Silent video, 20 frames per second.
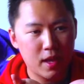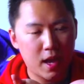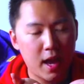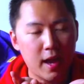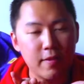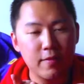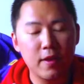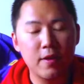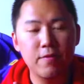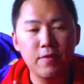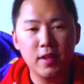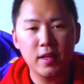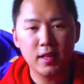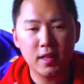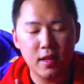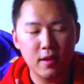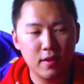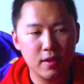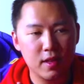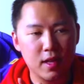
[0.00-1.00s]
I feel
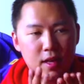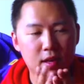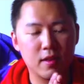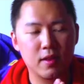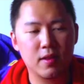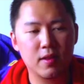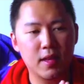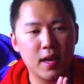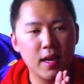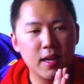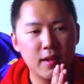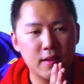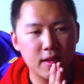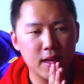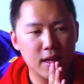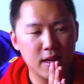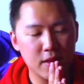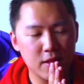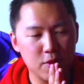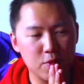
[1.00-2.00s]
like society's
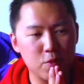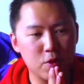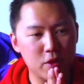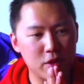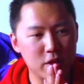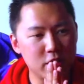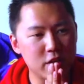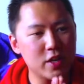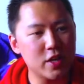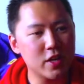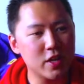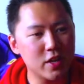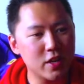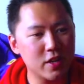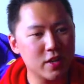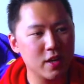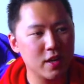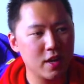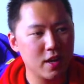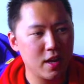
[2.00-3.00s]
taken the word
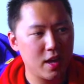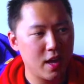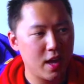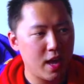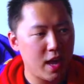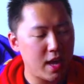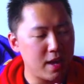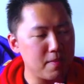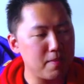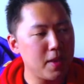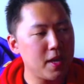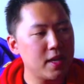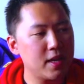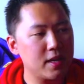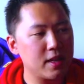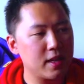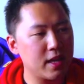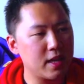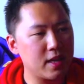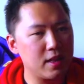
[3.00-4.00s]
nerd and made
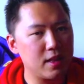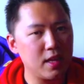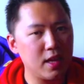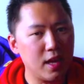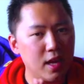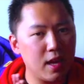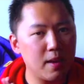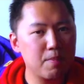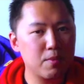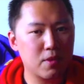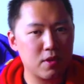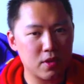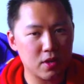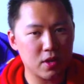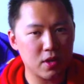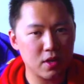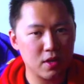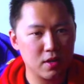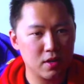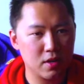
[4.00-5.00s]
it like the
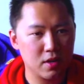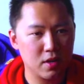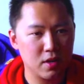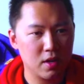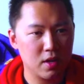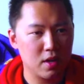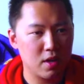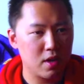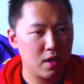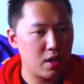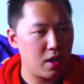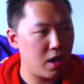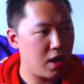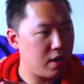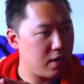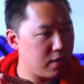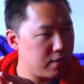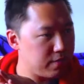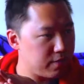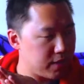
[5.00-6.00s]
hipster
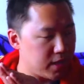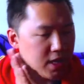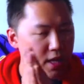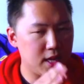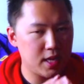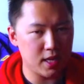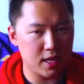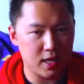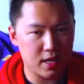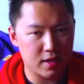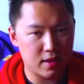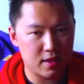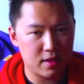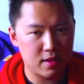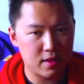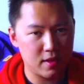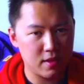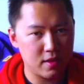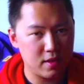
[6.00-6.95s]
of geekiness.